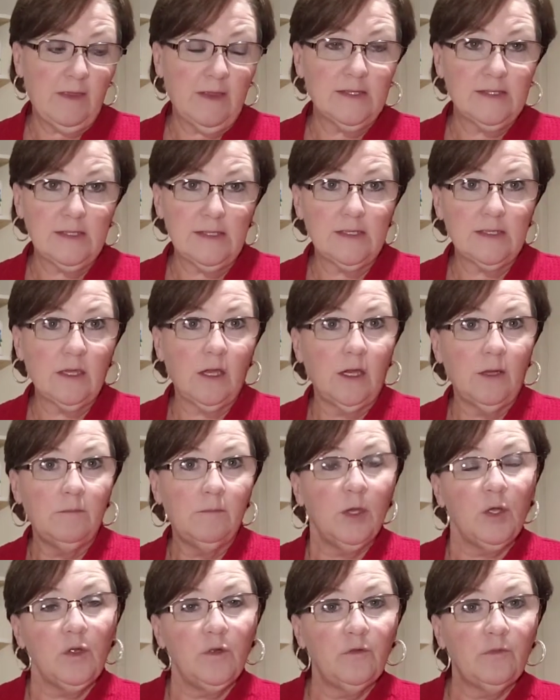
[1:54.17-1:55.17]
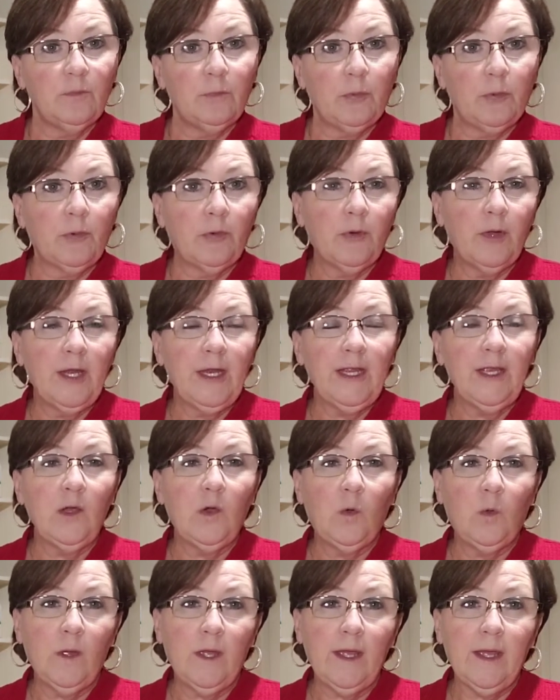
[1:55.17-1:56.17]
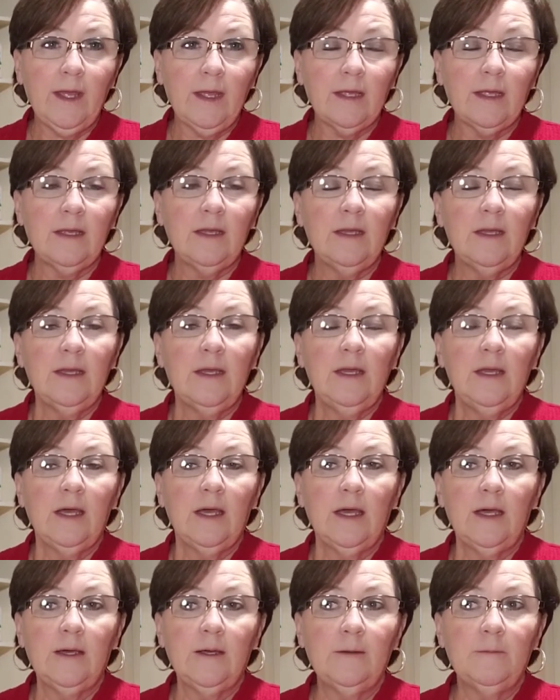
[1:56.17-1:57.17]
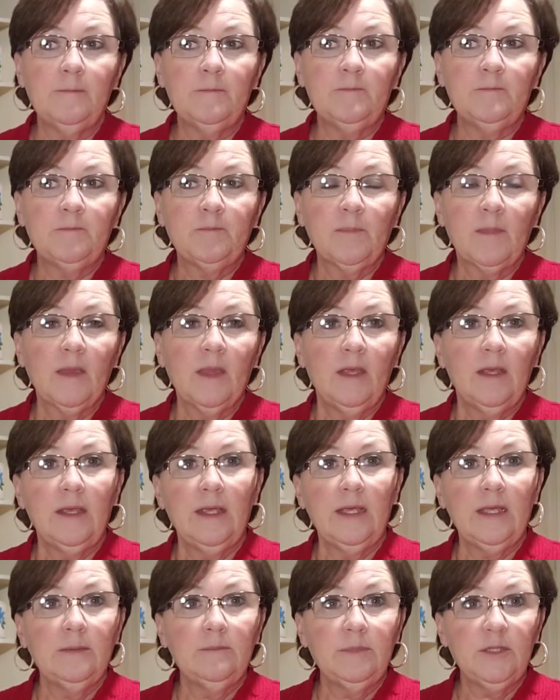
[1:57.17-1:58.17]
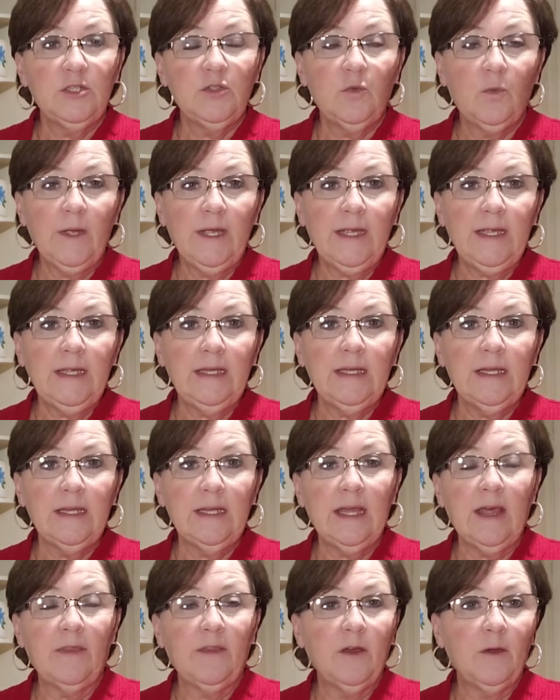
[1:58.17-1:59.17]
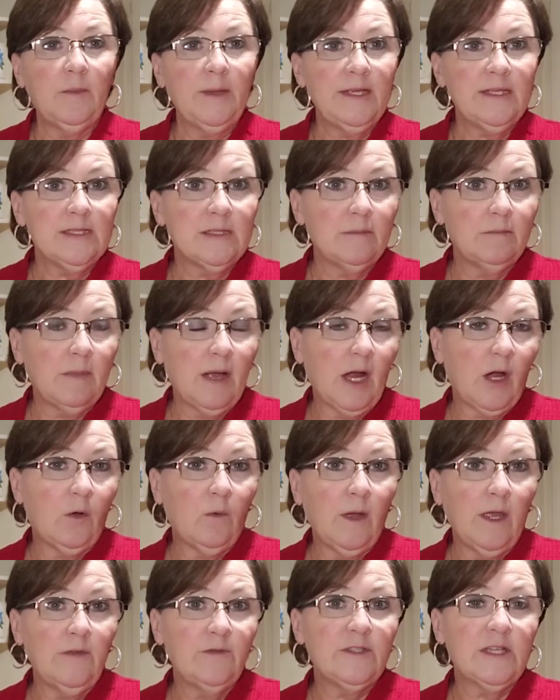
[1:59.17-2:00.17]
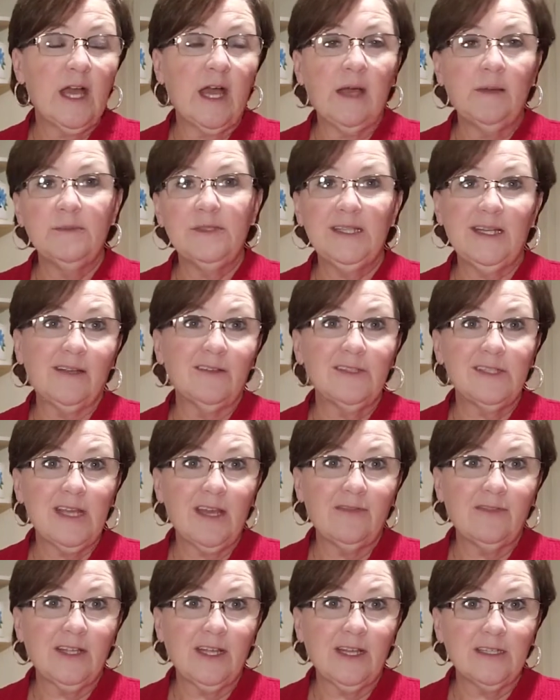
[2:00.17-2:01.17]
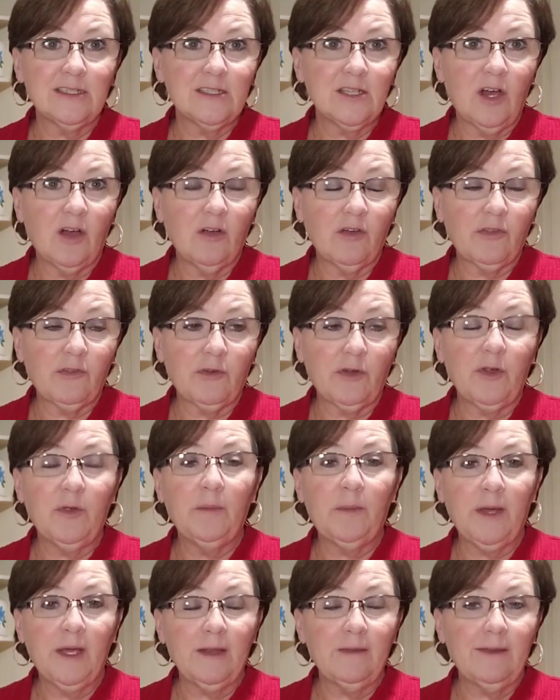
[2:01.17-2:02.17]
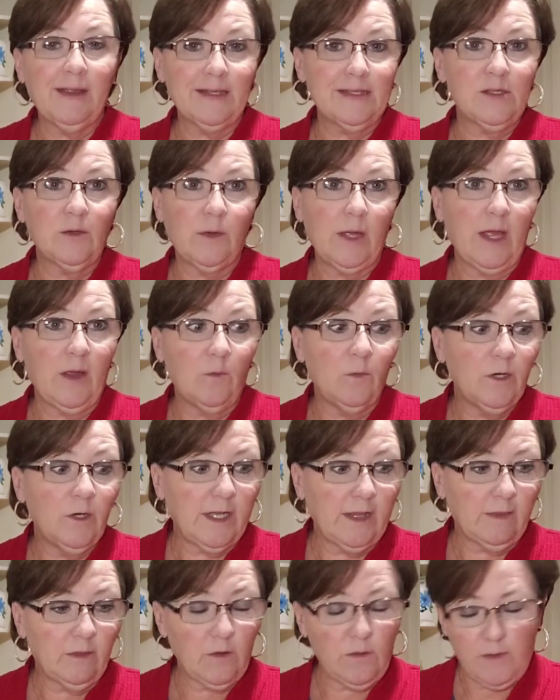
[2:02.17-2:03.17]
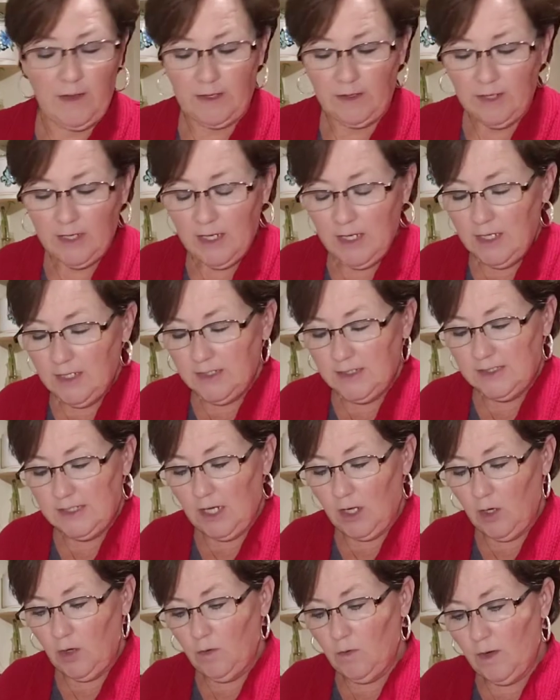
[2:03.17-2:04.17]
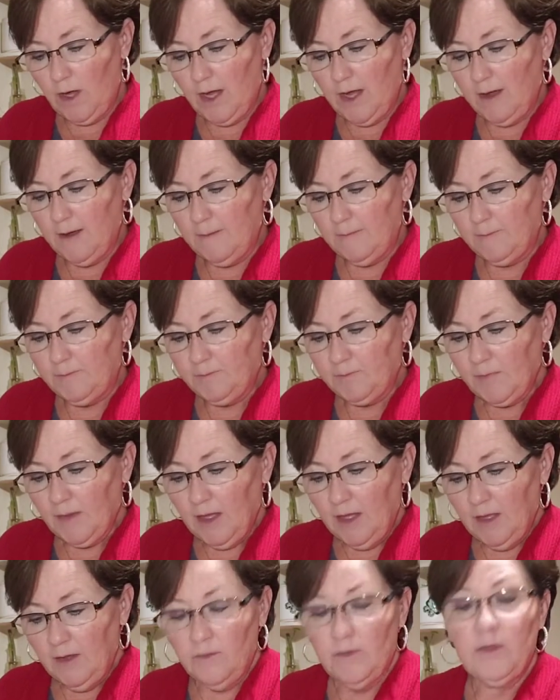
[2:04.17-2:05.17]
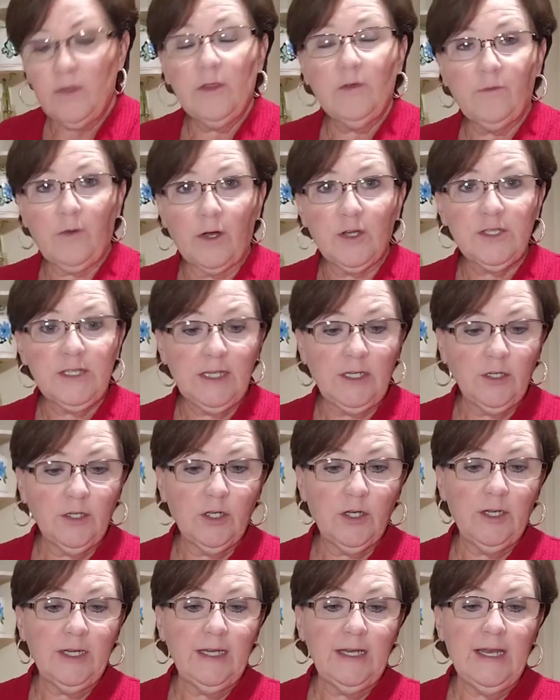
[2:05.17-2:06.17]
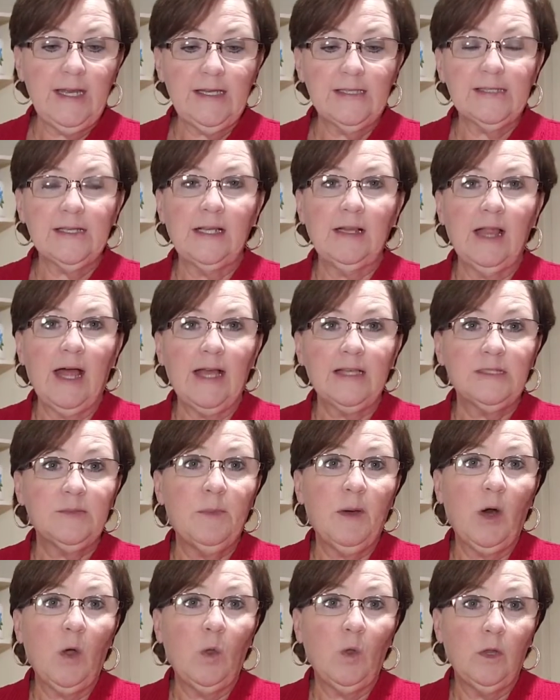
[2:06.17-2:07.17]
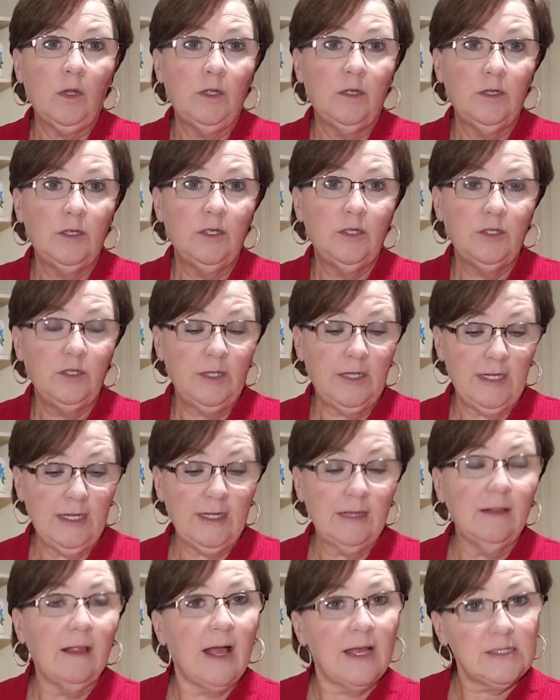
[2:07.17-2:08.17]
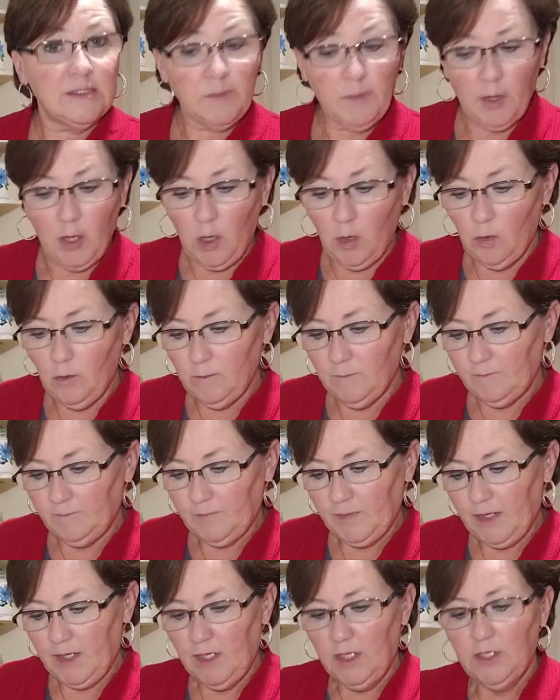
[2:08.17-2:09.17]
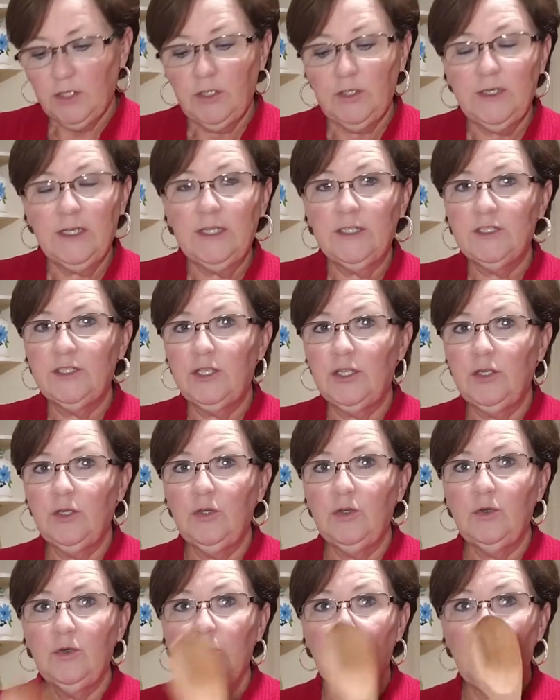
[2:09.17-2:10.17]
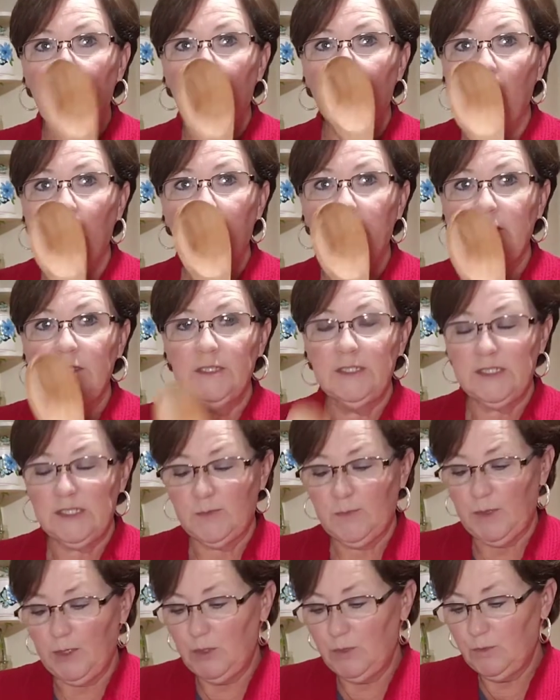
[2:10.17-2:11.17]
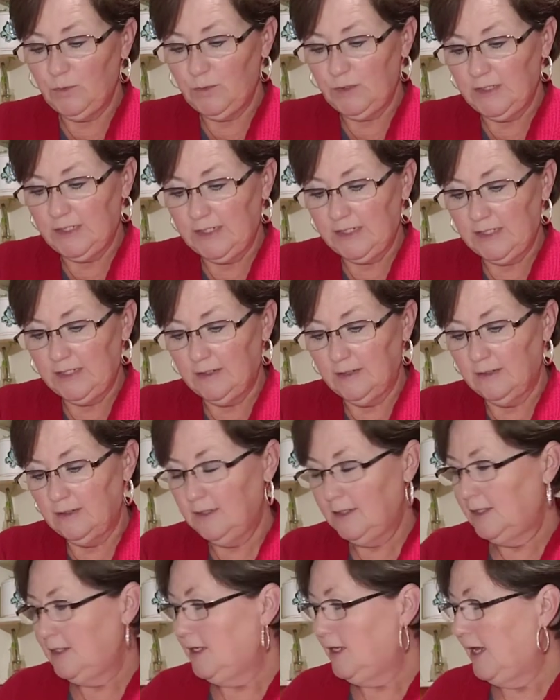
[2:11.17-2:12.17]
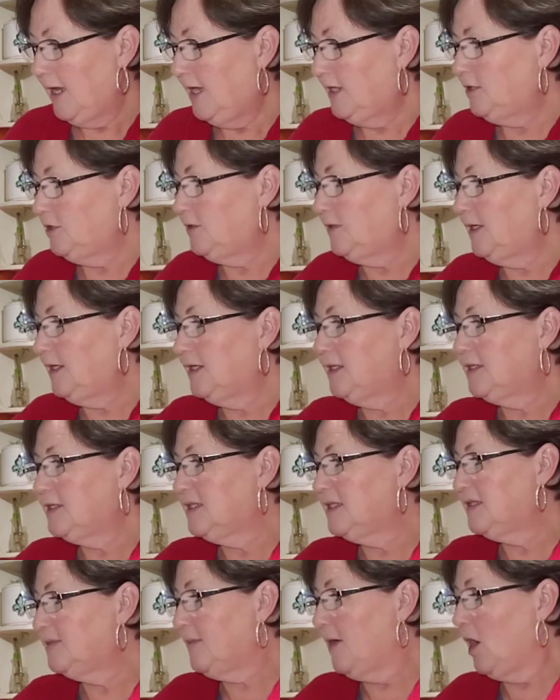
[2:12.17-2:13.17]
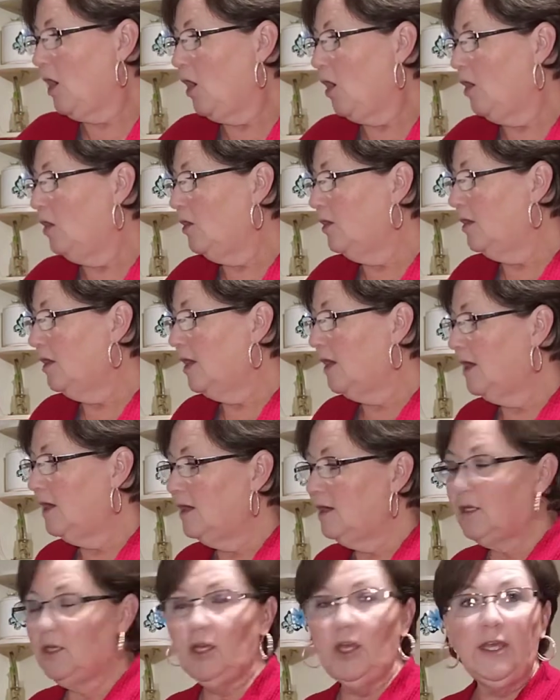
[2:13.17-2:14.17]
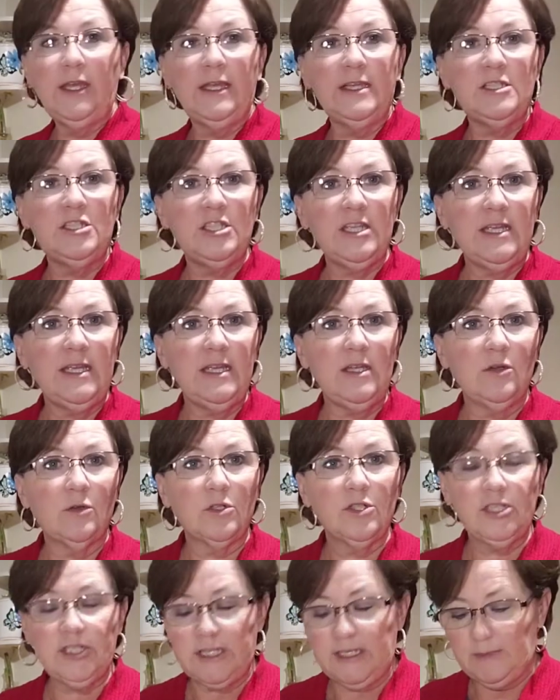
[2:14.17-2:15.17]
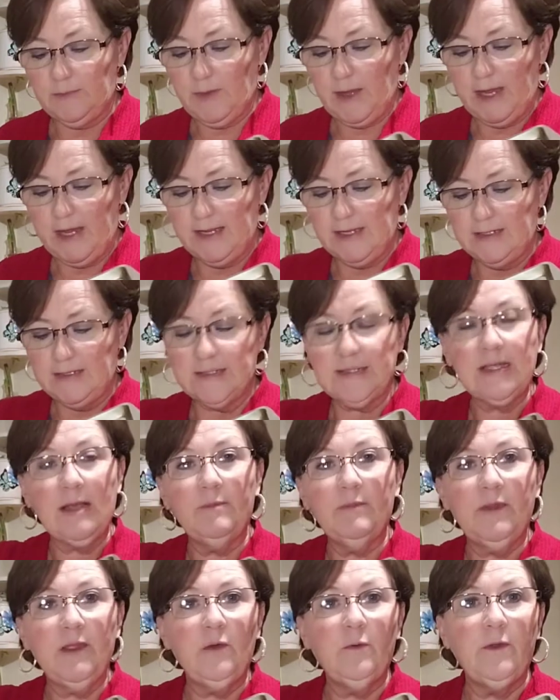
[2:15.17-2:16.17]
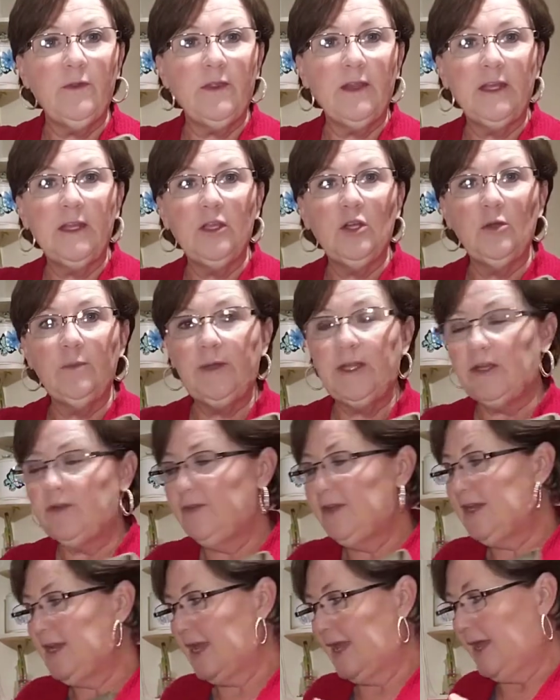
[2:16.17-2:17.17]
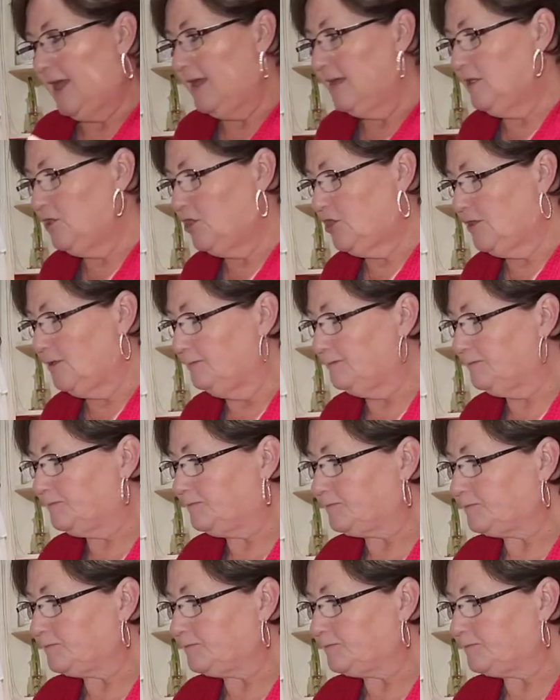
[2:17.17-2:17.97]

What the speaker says: This is going to move pretty quick. In between, now there'll be some microwave times that I'll just have to kind of talk through, but that's okay. get through there. So the first thing you're going to need is a glass bowl. You need a glass bowl. You need 2 wooden spoons, and you need a small cookie sheet or sheet pan, something with a little bit of an edge.